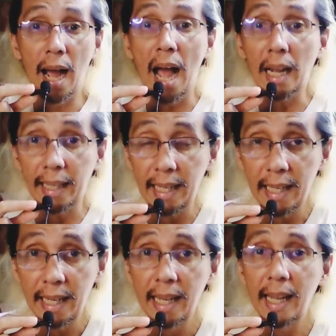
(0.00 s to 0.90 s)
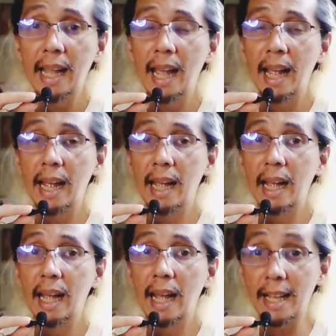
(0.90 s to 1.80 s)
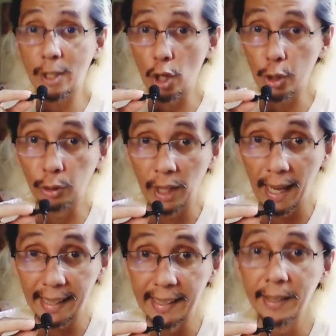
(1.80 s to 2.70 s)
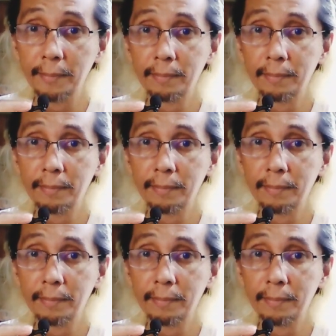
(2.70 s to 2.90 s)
Aki has also died.